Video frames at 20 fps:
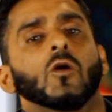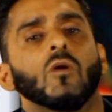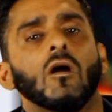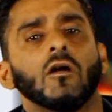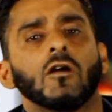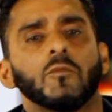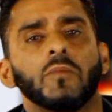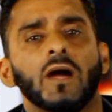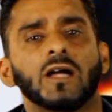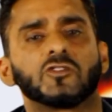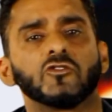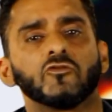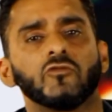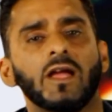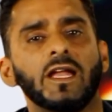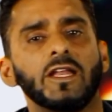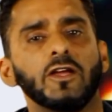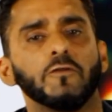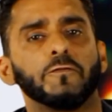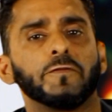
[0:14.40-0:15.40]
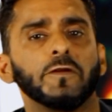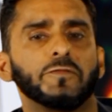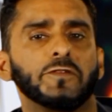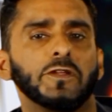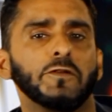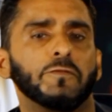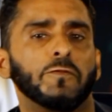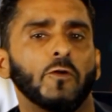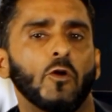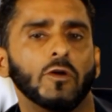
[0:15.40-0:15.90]
Welcome back to Radio
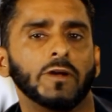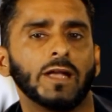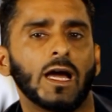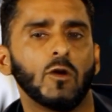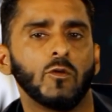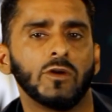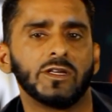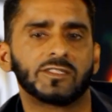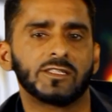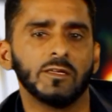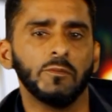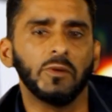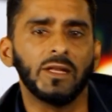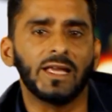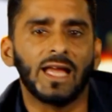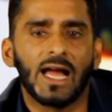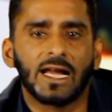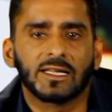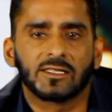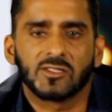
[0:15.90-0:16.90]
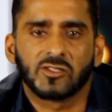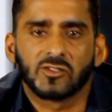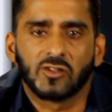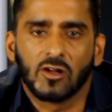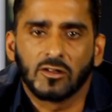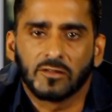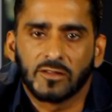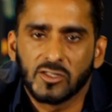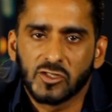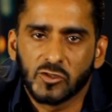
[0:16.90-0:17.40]
54. Now, we simply had to
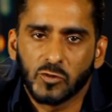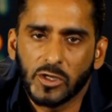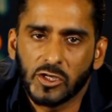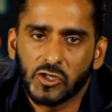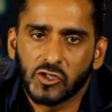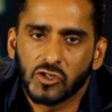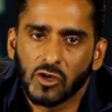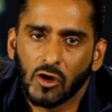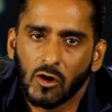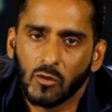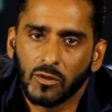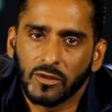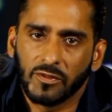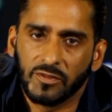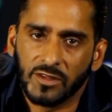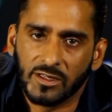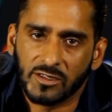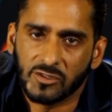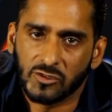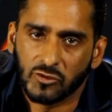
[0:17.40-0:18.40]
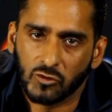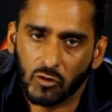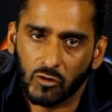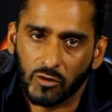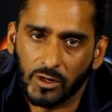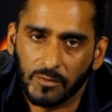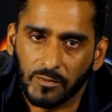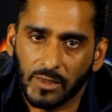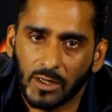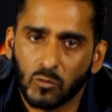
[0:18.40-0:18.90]
start this week's show with this
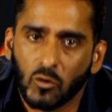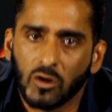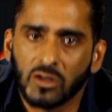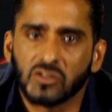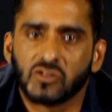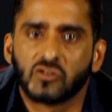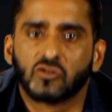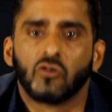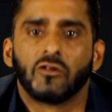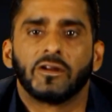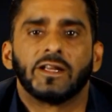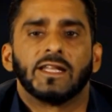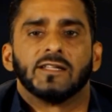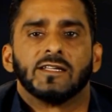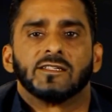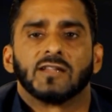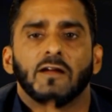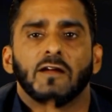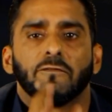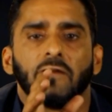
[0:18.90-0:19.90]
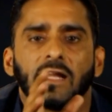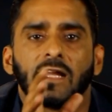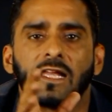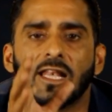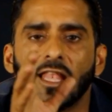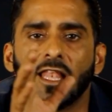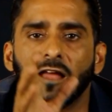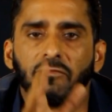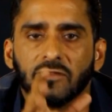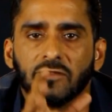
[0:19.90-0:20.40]
story. And what a story it is. I
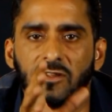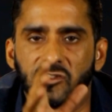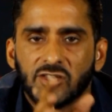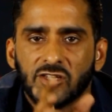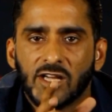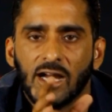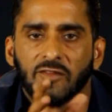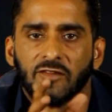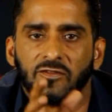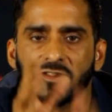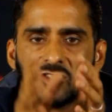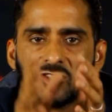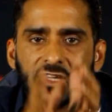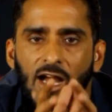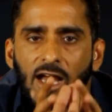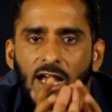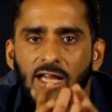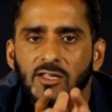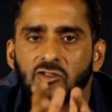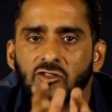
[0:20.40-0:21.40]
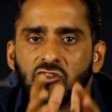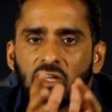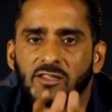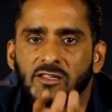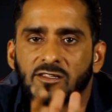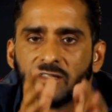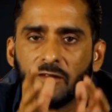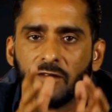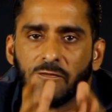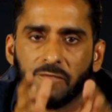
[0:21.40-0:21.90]
fucking love this guy. This guy
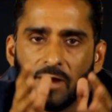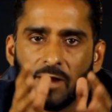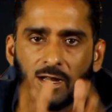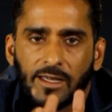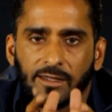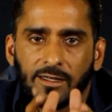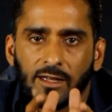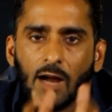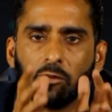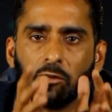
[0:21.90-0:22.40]
just said, it.